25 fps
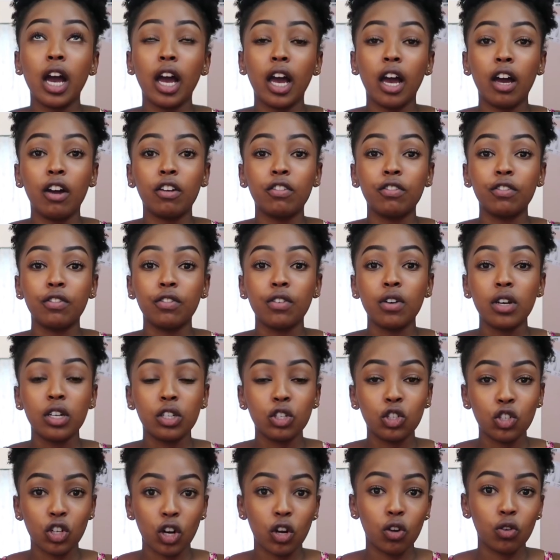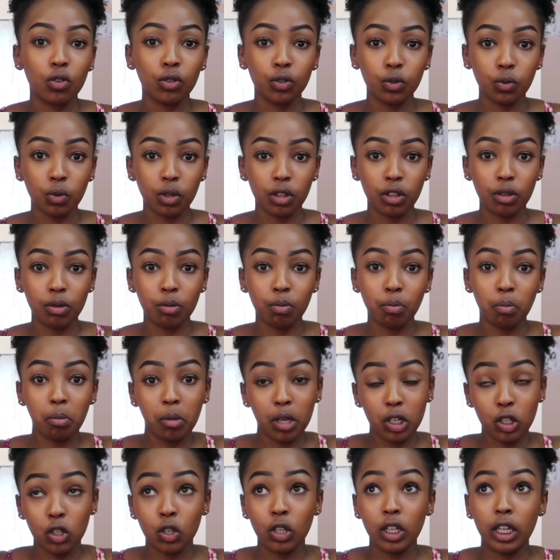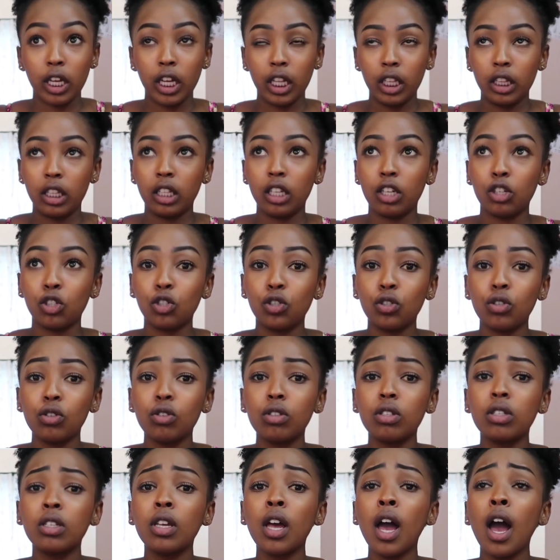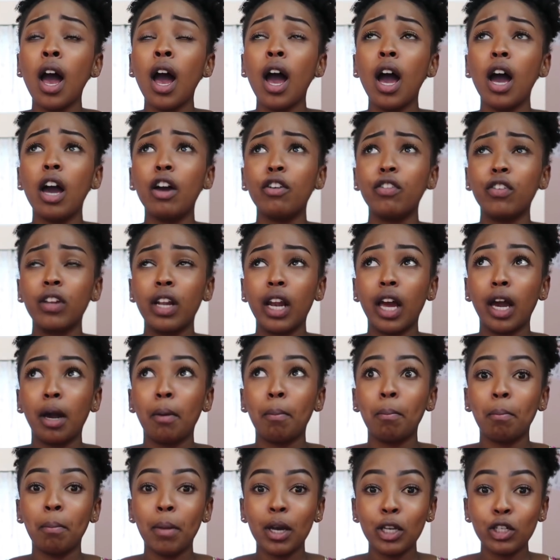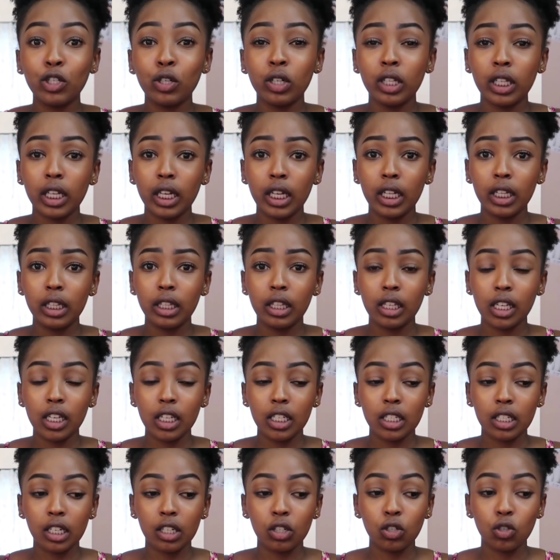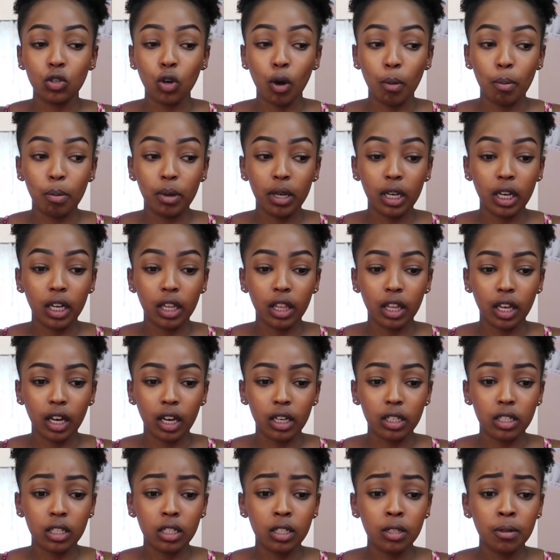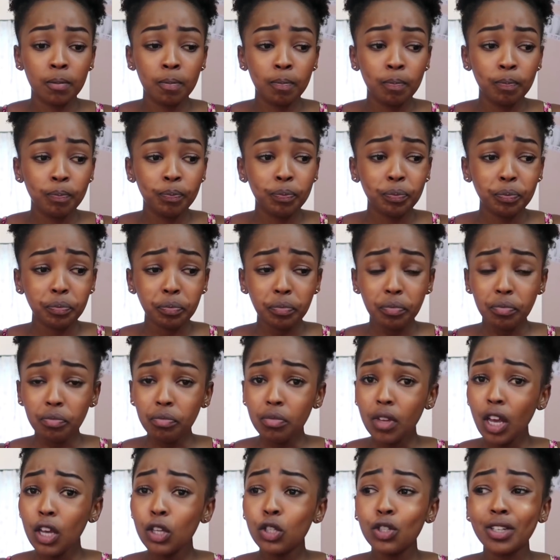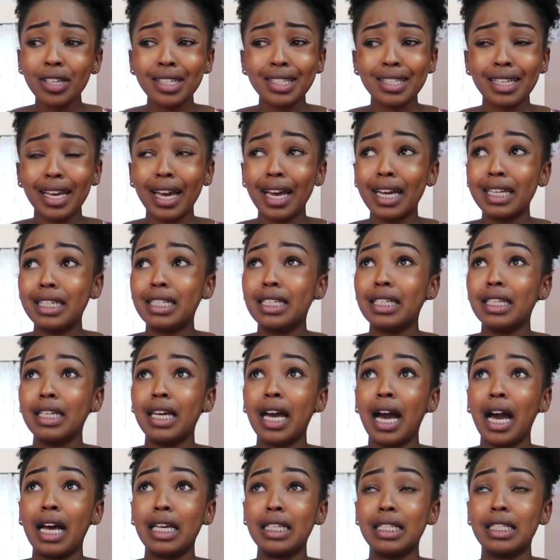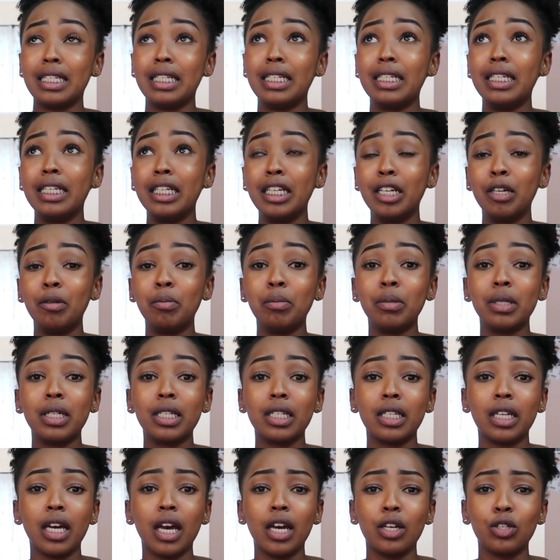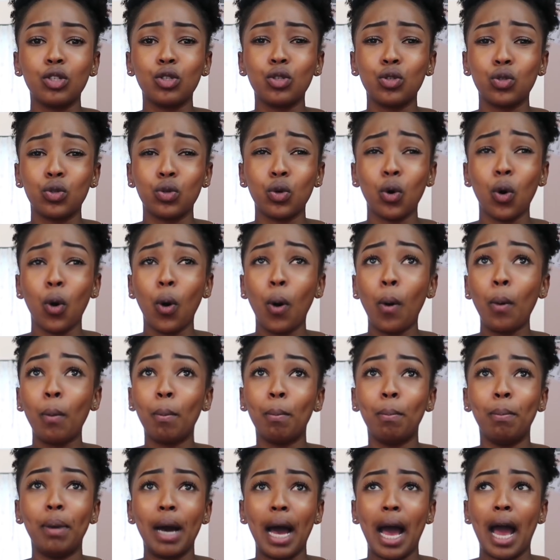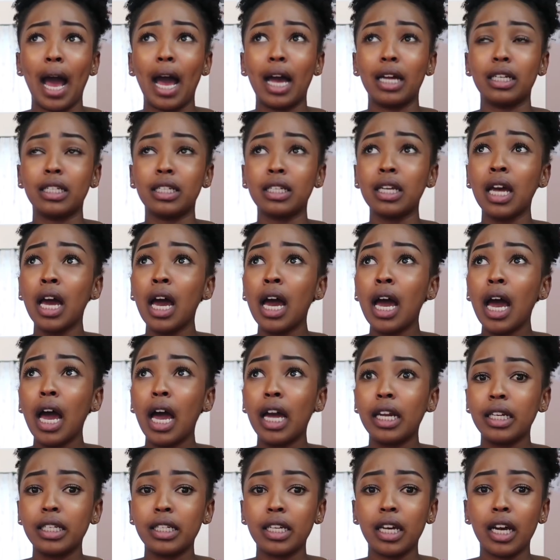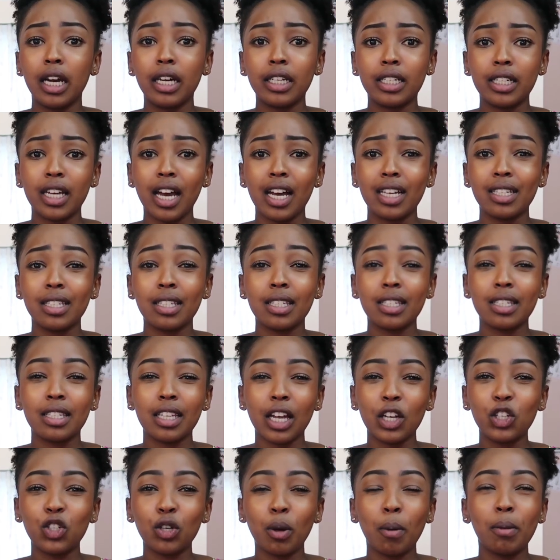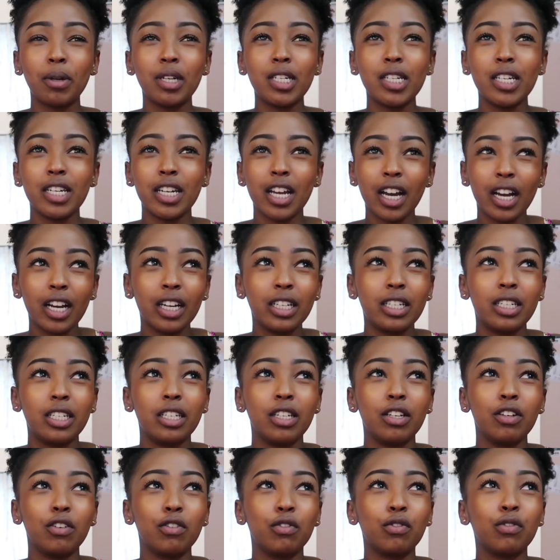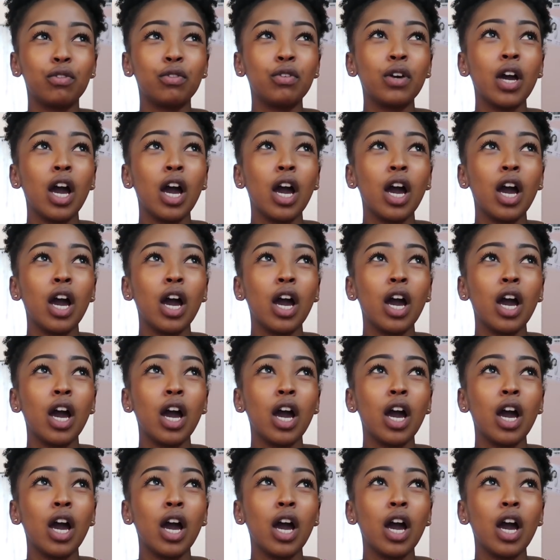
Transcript: I have struggled with mental health issues. I feel like mental health is a topic that society has deemed so bad, and it has such a negative